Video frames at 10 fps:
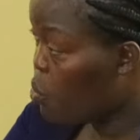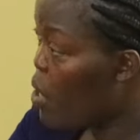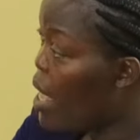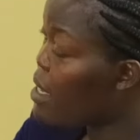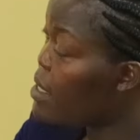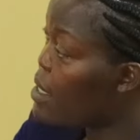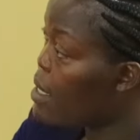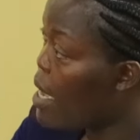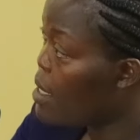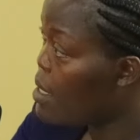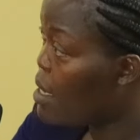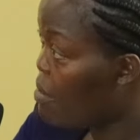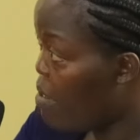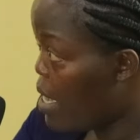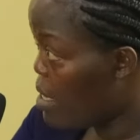to exercise
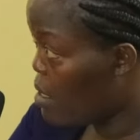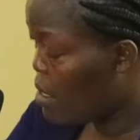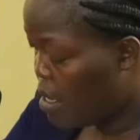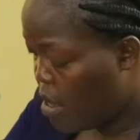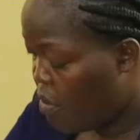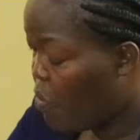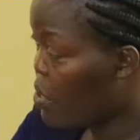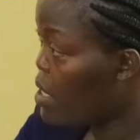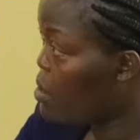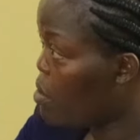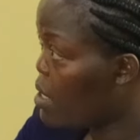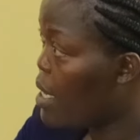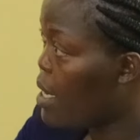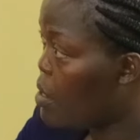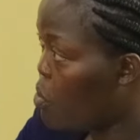revenge for reasons
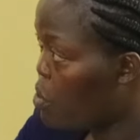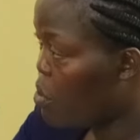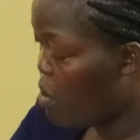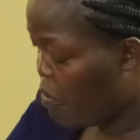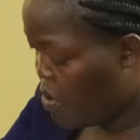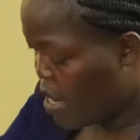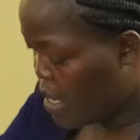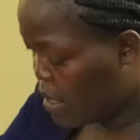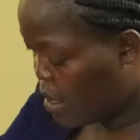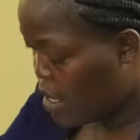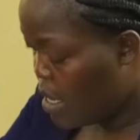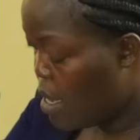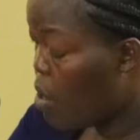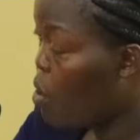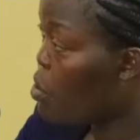that are not known for us
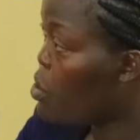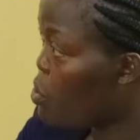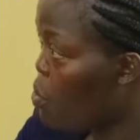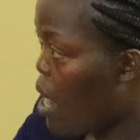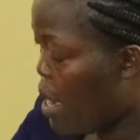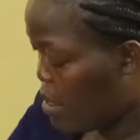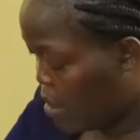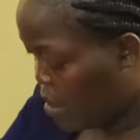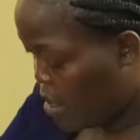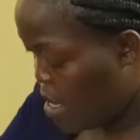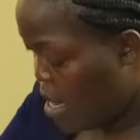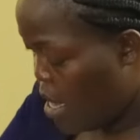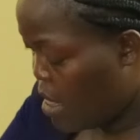or to us.